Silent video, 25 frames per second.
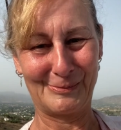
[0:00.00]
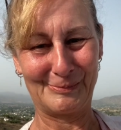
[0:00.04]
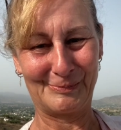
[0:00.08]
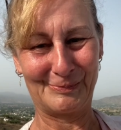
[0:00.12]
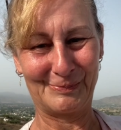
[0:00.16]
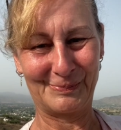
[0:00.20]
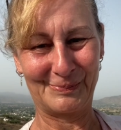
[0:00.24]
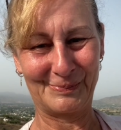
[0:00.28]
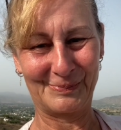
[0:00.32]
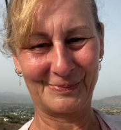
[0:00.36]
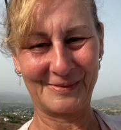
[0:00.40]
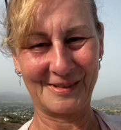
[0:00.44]

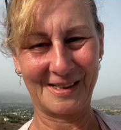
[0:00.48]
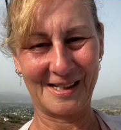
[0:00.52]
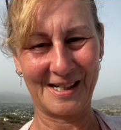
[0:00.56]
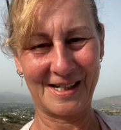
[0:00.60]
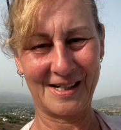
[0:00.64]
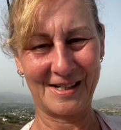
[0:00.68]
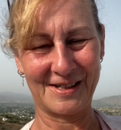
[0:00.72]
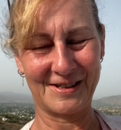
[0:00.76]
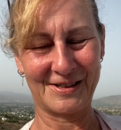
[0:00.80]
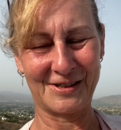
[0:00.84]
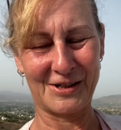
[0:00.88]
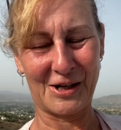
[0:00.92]

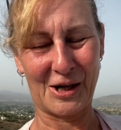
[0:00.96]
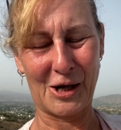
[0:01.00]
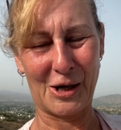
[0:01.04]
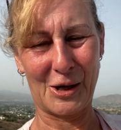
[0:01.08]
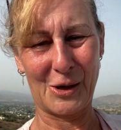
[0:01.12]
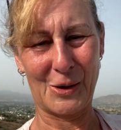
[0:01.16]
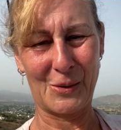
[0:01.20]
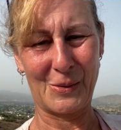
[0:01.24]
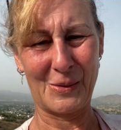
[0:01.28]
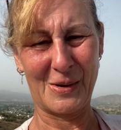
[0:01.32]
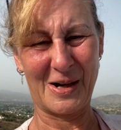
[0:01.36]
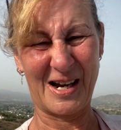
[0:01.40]
So
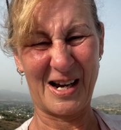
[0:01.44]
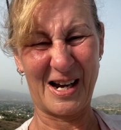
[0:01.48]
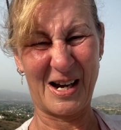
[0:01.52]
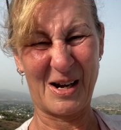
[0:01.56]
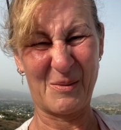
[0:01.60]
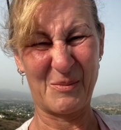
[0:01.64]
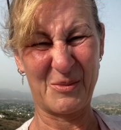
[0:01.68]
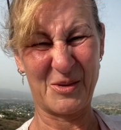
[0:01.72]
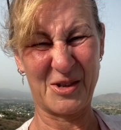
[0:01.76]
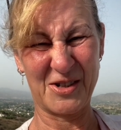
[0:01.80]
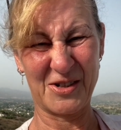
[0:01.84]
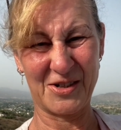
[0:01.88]

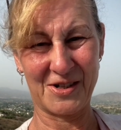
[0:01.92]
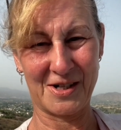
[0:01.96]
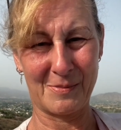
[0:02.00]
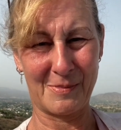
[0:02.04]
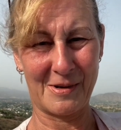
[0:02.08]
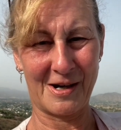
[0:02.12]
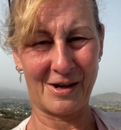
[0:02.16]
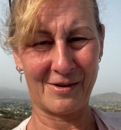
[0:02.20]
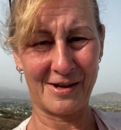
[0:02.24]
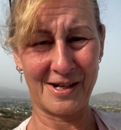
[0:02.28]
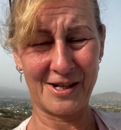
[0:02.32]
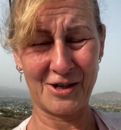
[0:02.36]
I'm just
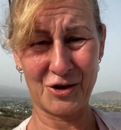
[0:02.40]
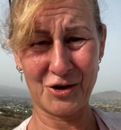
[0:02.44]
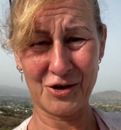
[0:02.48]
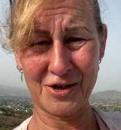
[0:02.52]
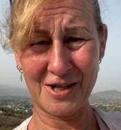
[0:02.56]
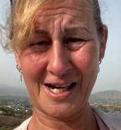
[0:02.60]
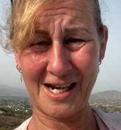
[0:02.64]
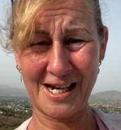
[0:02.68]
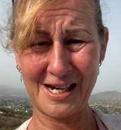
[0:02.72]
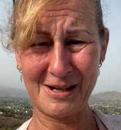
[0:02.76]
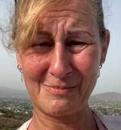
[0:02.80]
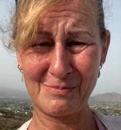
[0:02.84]
about each
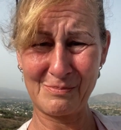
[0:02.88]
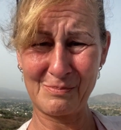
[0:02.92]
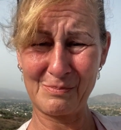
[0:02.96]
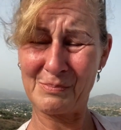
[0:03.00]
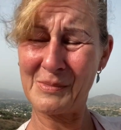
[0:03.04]
day